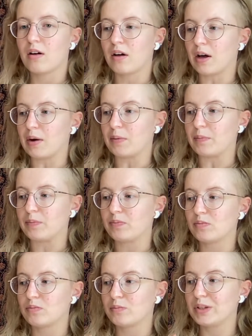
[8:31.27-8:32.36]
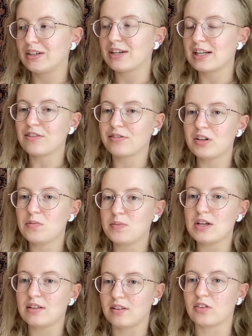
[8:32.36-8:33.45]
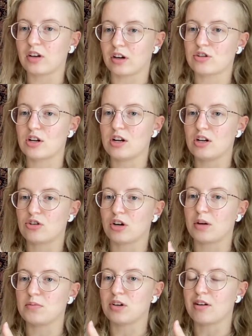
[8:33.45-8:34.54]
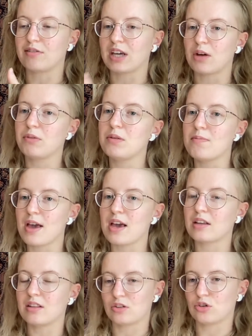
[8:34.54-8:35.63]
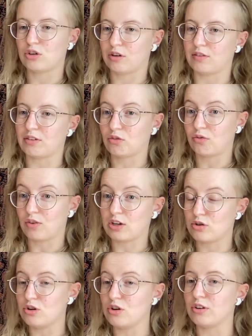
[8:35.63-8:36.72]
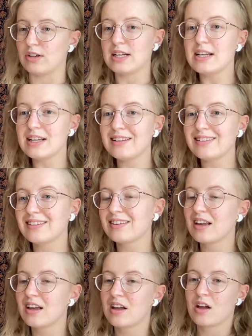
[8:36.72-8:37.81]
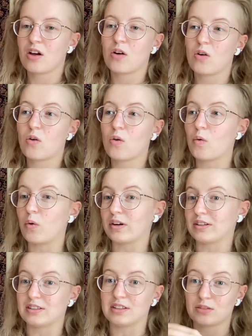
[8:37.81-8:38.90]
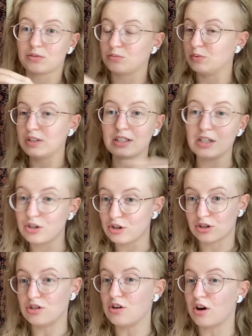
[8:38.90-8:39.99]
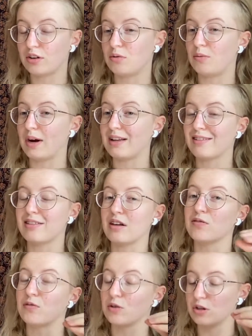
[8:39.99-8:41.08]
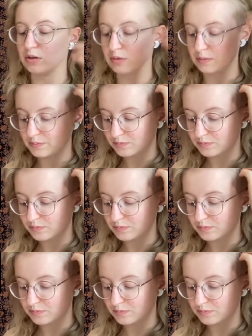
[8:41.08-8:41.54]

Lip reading: But there can definitely be a discussion in terms of, can we make this service fit to your needs? Or is this really just not the right thing for you?